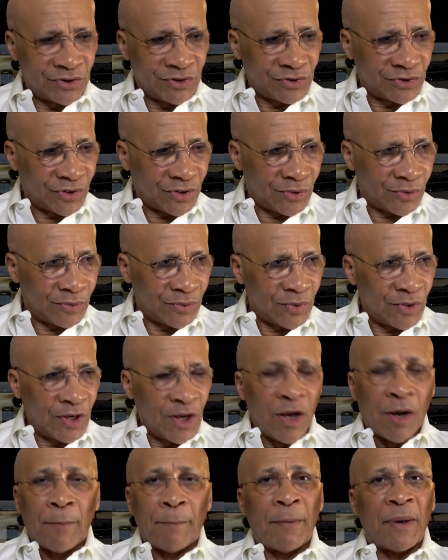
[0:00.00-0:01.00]
So,
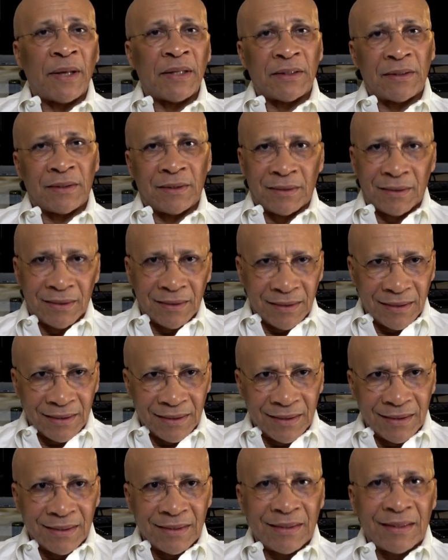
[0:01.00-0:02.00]
but
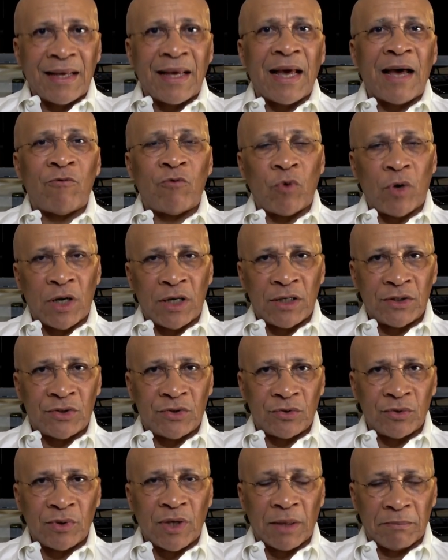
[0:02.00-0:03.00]
they have ways
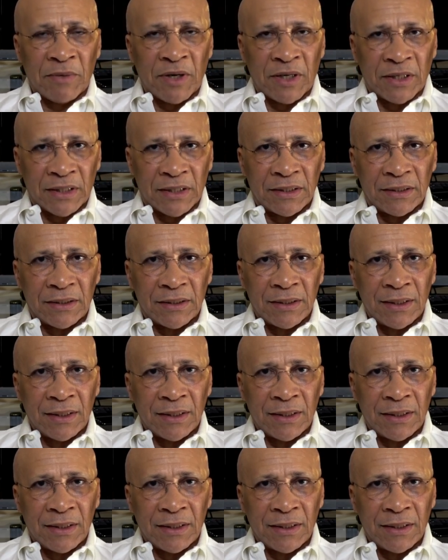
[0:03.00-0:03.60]
to get money.